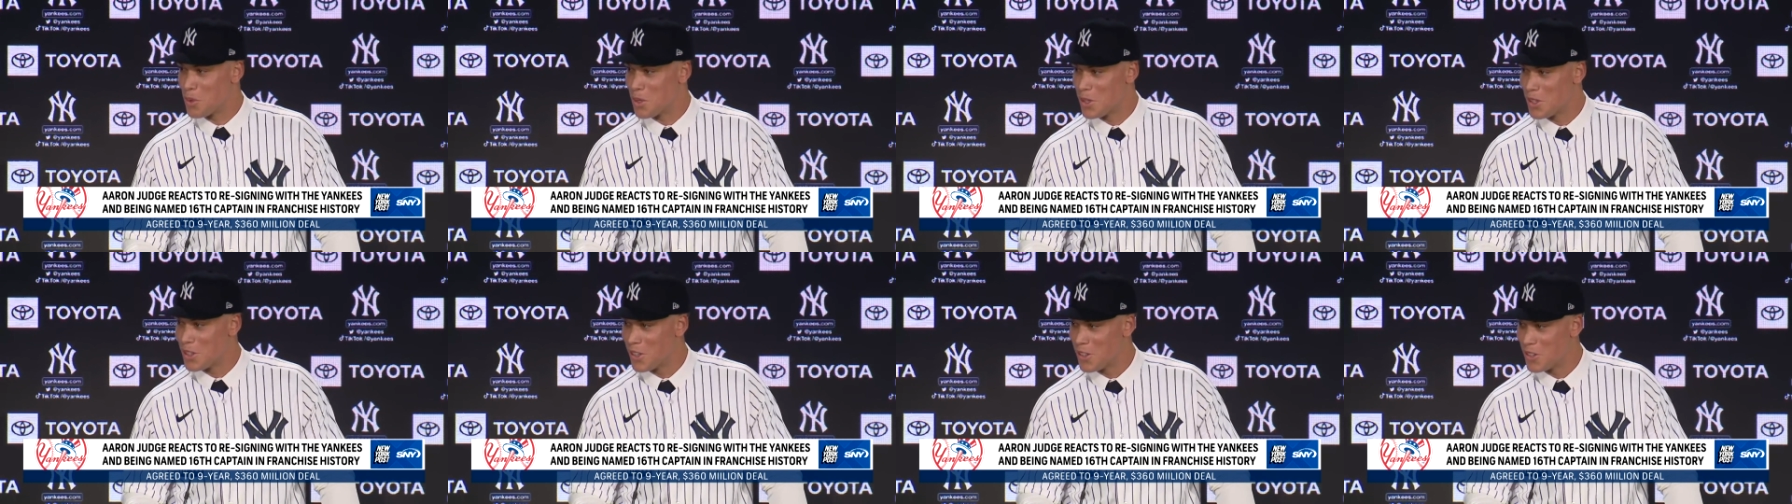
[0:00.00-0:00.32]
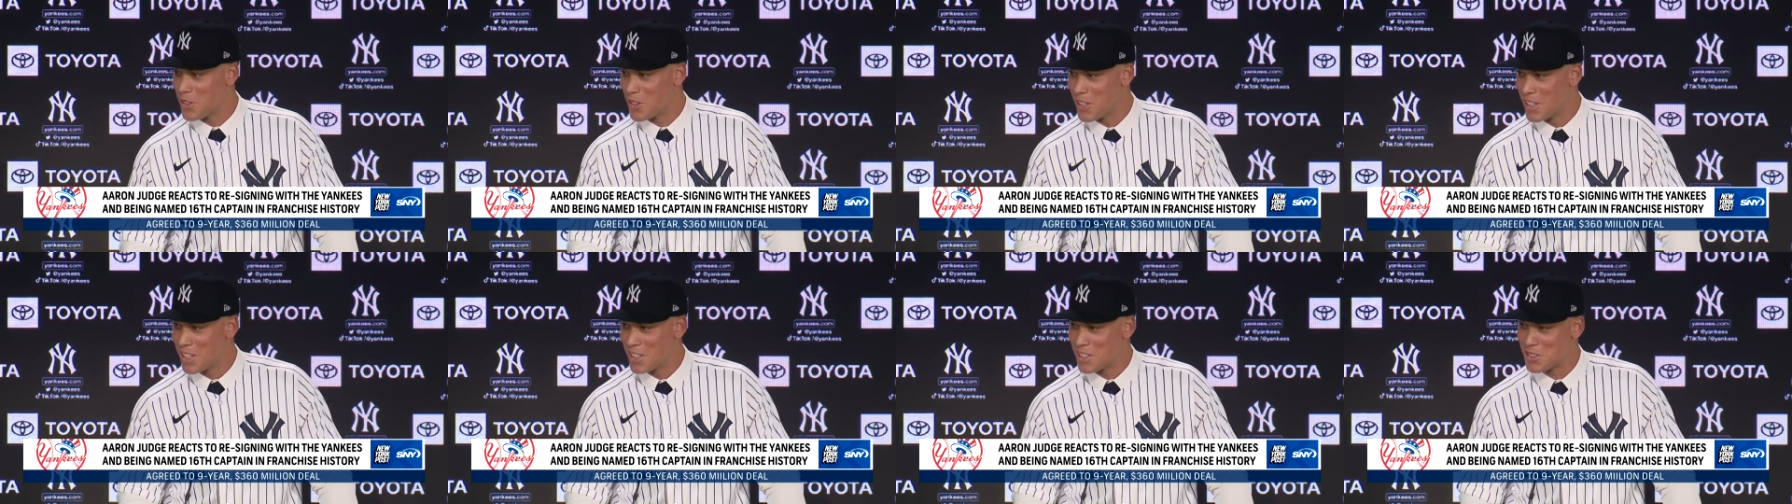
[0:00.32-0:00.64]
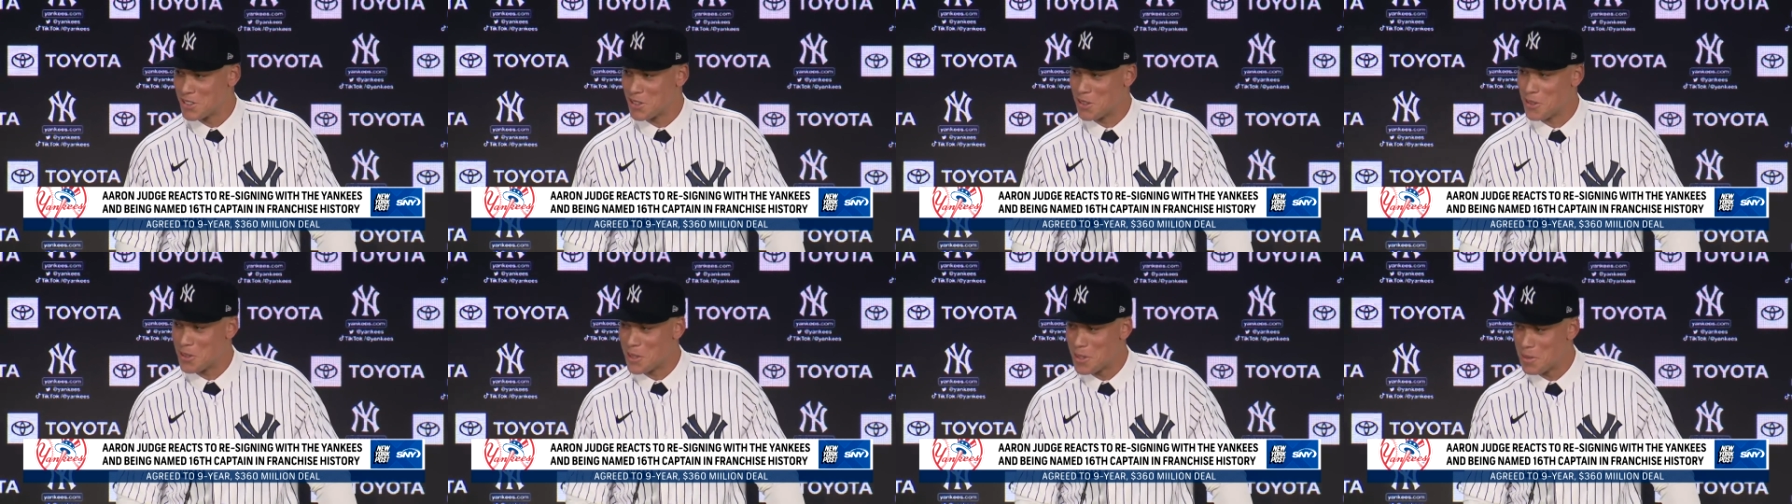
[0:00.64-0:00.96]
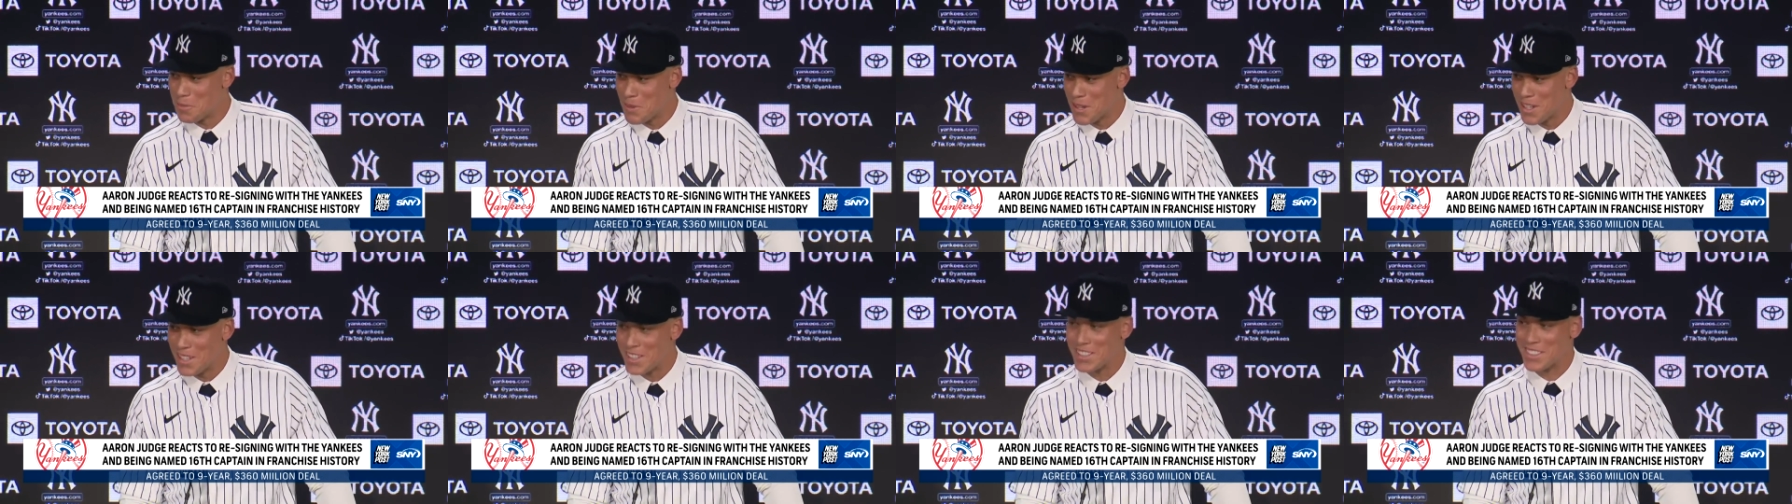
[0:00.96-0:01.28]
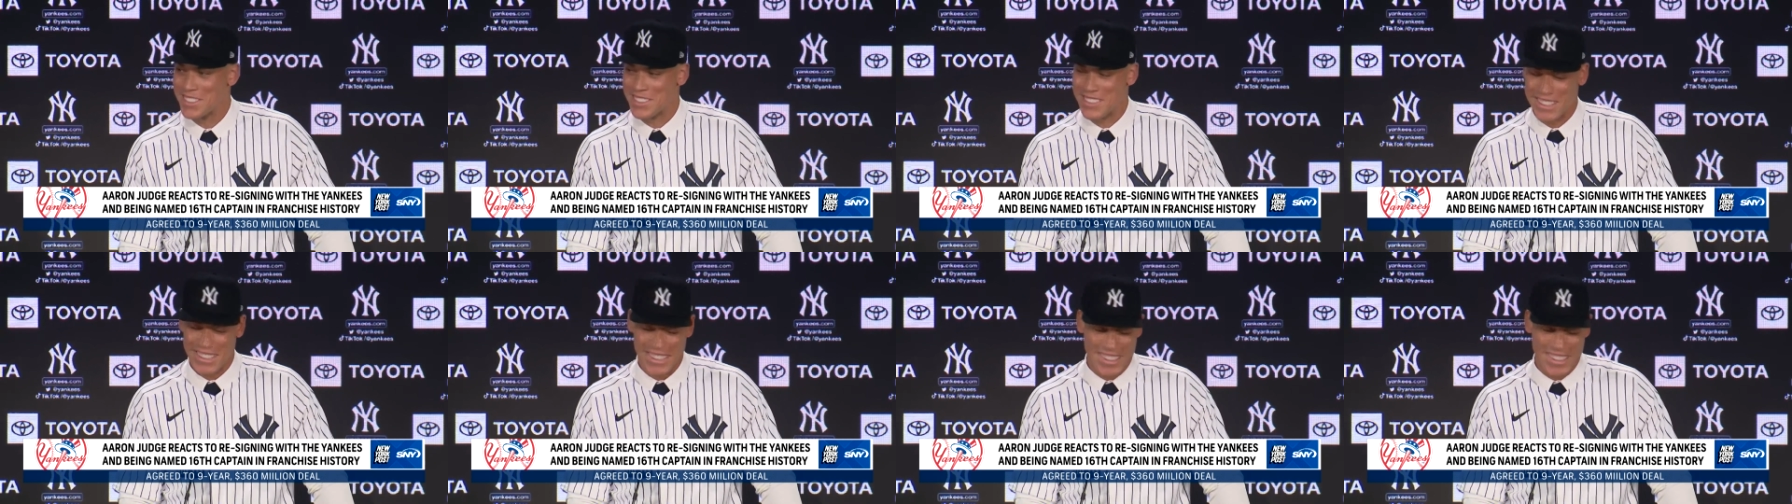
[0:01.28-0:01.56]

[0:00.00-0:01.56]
Willie, all you guys showing up, man. This